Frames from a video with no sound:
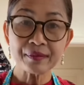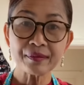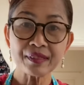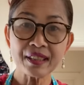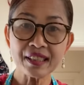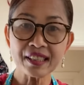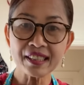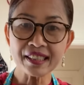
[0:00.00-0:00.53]

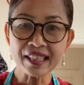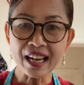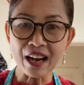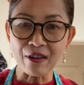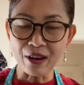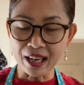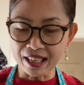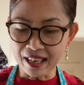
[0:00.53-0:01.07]
This is
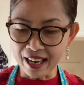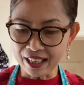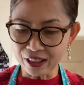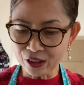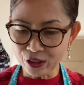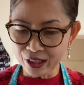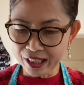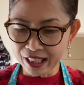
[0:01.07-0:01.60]
how I
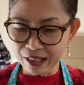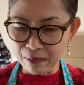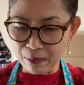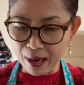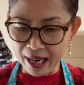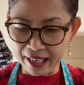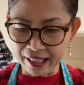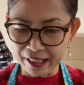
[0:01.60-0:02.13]
like to eat
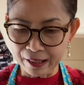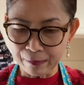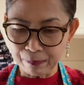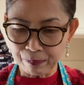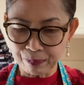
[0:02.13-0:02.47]
my